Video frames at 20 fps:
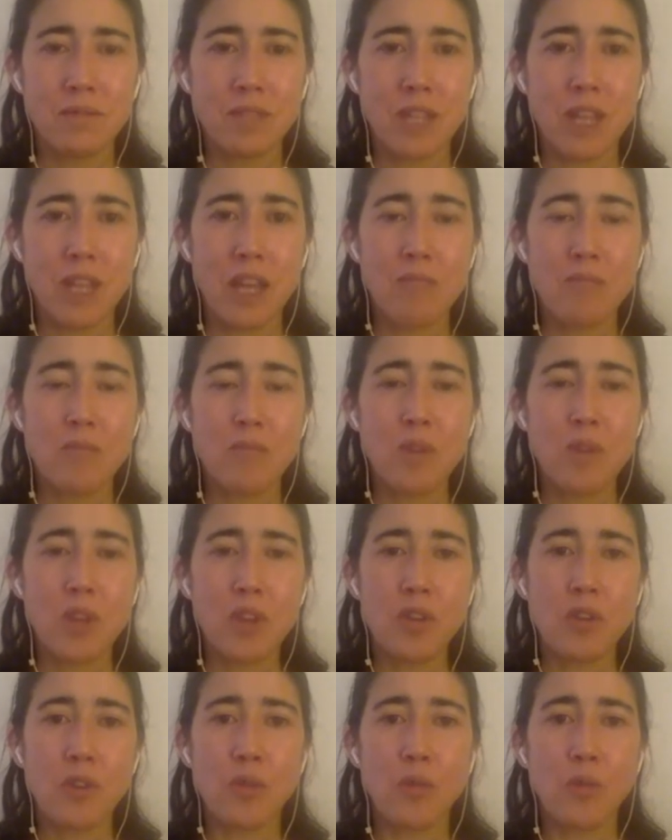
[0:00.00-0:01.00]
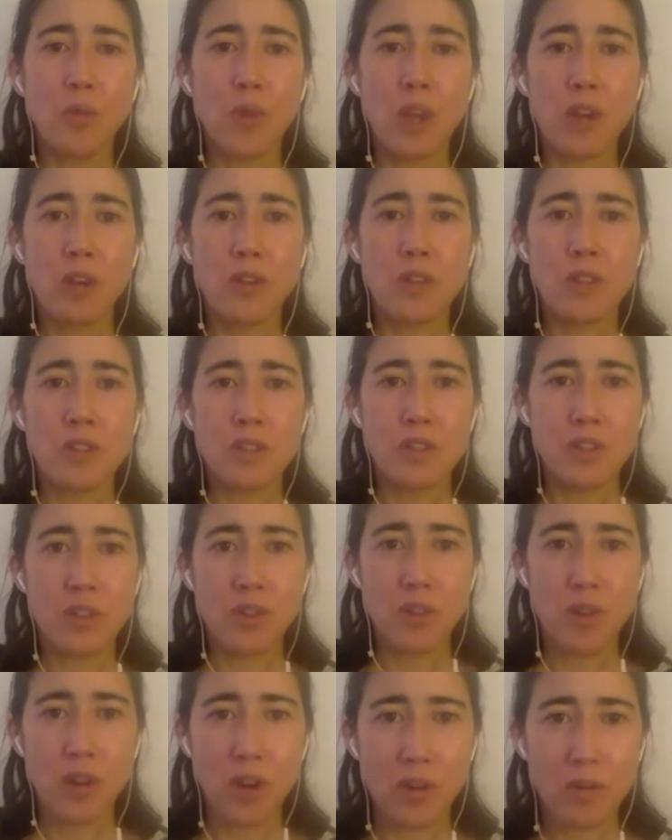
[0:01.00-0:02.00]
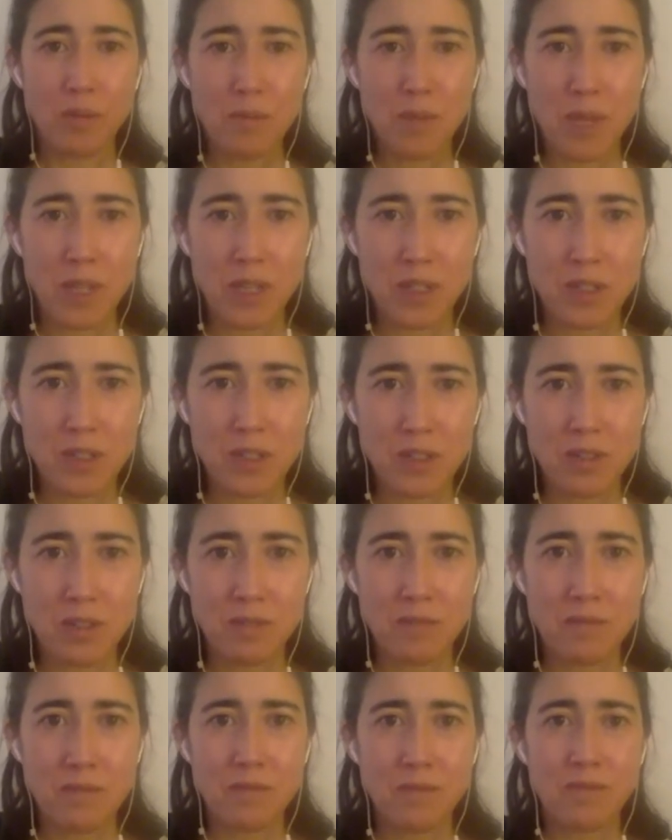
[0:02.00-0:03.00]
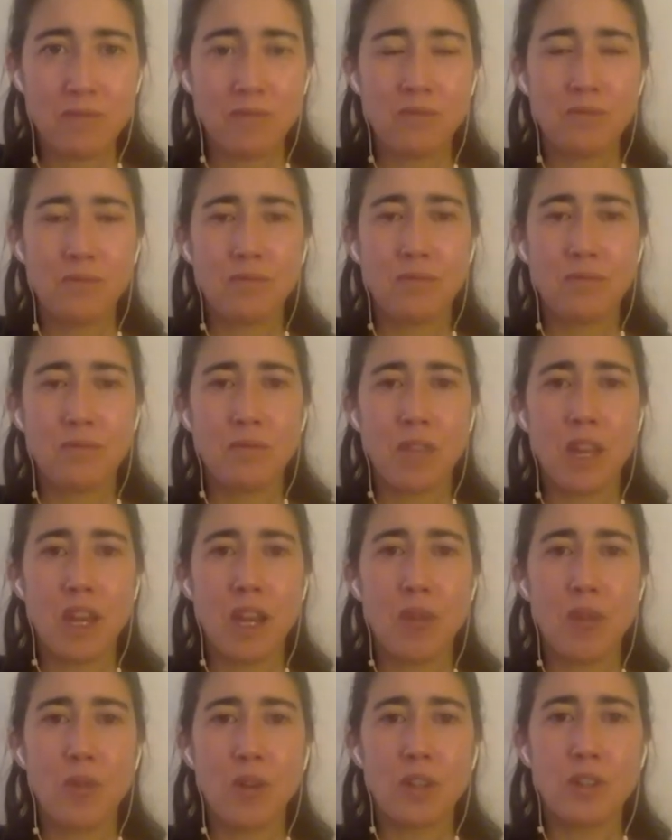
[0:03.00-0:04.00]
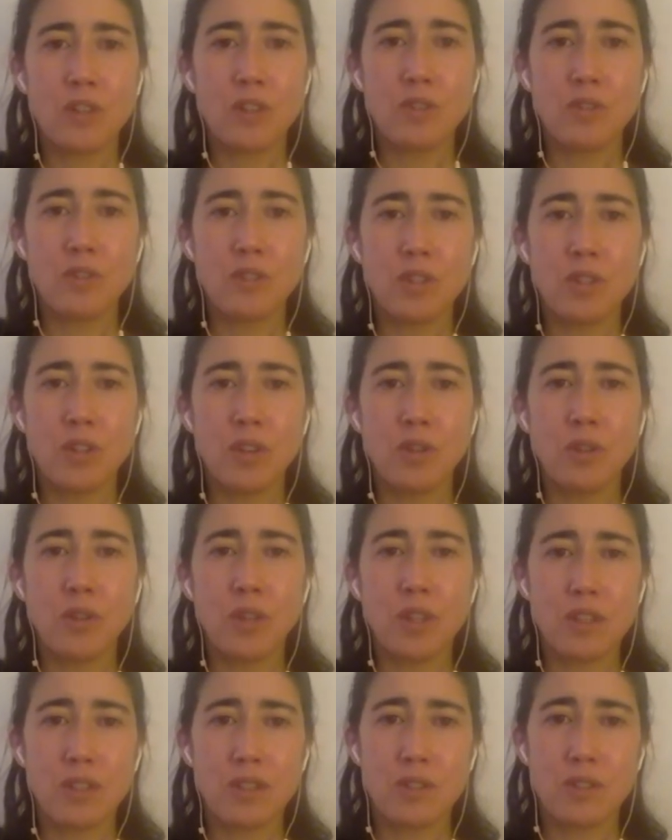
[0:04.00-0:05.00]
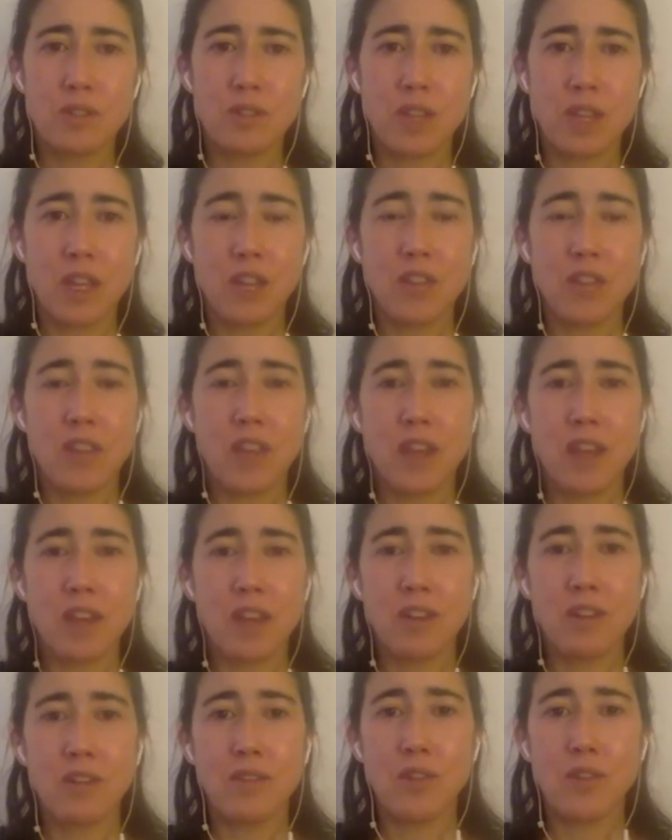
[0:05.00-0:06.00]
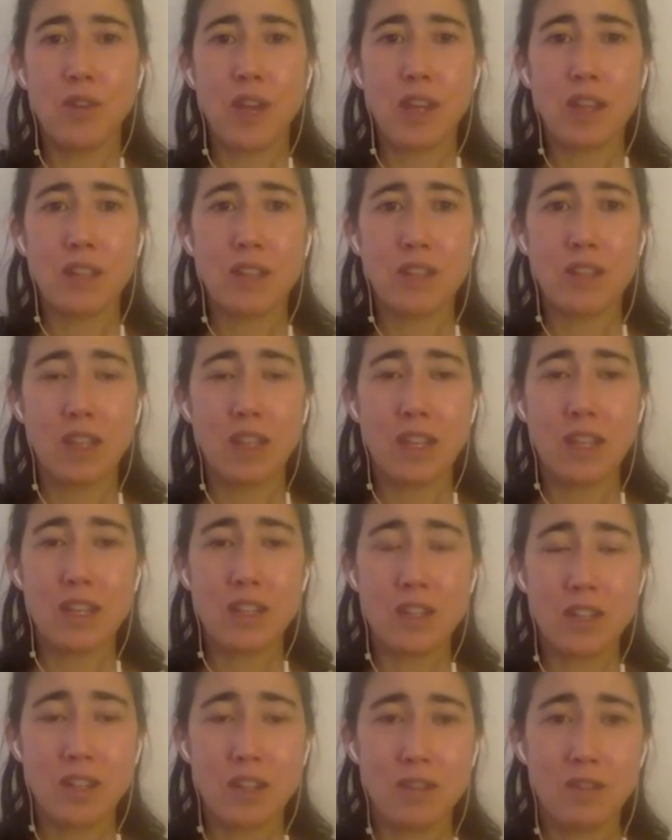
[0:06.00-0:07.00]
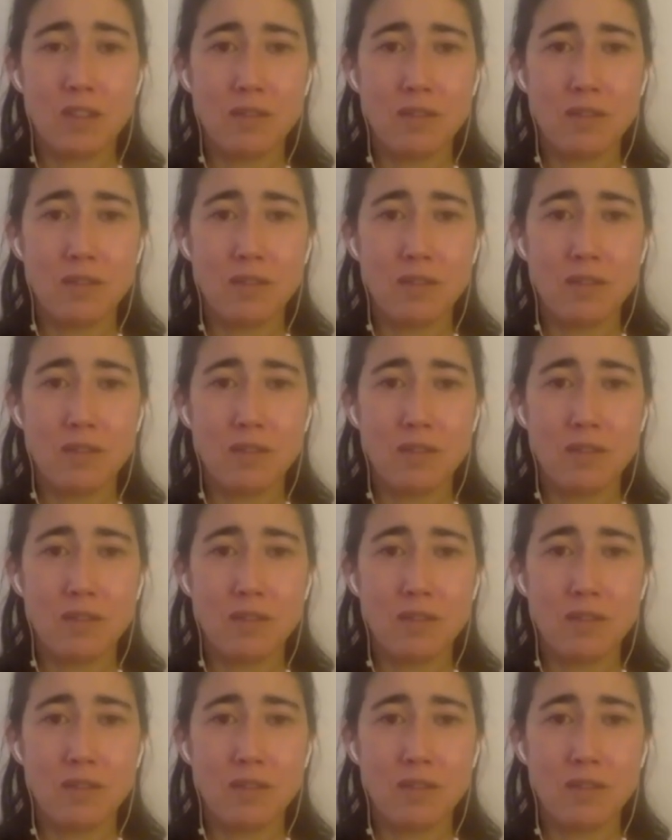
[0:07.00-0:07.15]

And bring your awareness to your armpits. And I want you to notice that at the end of your exhalation,